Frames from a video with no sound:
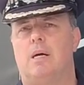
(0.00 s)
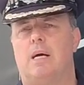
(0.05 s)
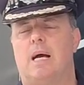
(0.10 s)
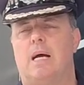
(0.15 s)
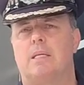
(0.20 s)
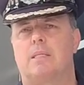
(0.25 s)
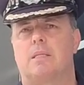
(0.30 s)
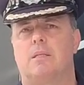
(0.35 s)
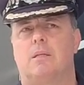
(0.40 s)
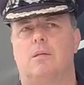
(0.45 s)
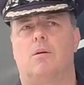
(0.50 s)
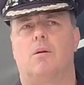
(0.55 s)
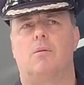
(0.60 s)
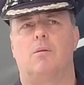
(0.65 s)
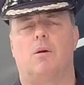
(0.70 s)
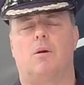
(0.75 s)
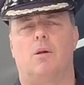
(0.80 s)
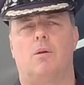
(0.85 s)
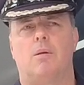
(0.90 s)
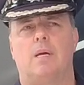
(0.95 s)
ask them, well,
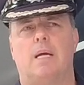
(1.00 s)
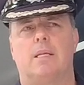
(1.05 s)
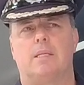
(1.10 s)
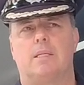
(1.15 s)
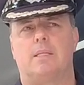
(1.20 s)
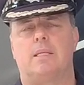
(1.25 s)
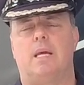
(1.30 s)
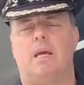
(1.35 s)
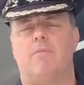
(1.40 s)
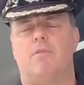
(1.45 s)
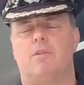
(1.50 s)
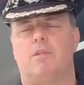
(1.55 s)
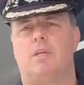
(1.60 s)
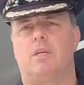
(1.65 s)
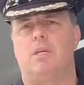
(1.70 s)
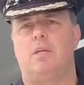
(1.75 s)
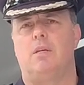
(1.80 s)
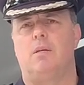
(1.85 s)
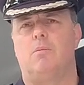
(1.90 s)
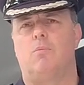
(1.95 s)
I understand that
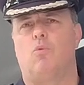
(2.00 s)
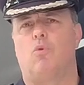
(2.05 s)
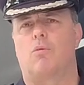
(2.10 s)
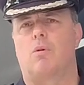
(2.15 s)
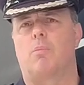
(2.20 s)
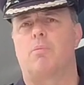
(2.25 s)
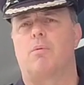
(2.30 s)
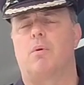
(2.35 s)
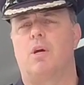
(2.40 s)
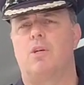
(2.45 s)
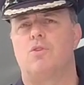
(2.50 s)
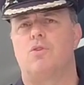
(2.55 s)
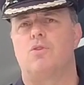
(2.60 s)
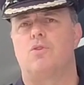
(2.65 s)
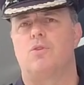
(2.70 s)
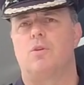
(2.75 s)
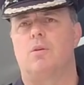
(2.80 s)
the water operations